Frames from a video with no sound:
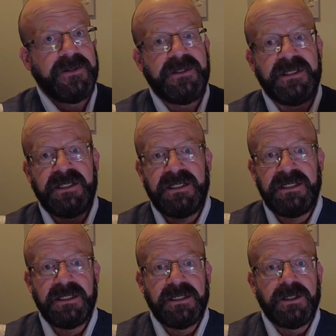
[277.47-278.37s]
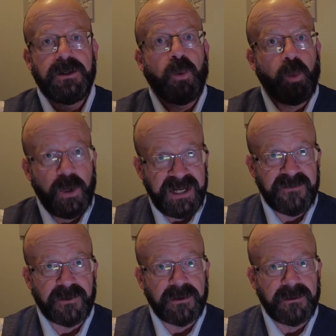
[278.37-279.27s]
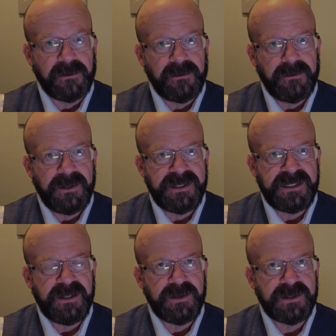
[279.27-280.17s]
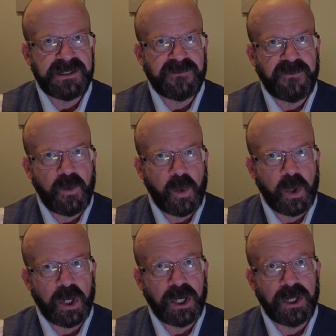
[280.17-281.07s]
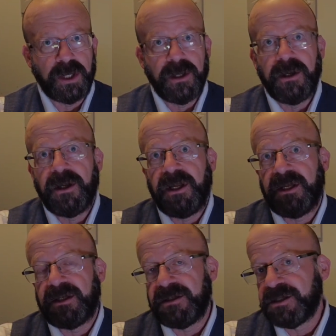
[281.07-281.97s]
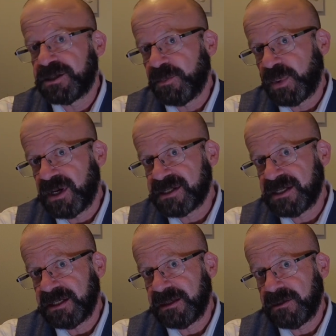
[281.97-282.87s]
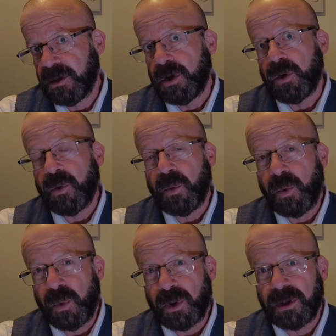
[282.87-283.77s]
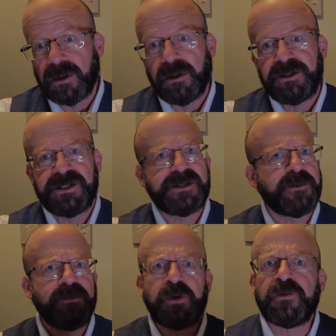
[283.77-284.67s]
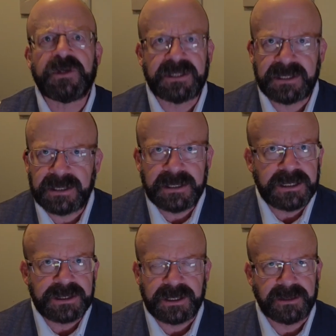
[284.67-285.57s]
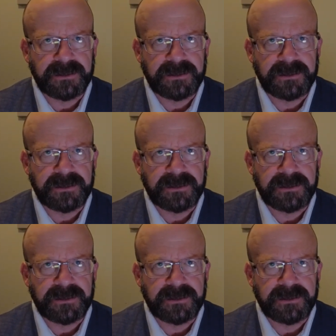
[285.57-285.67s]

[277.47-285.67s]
The waiver is used for a condition precedent or just removing the condition,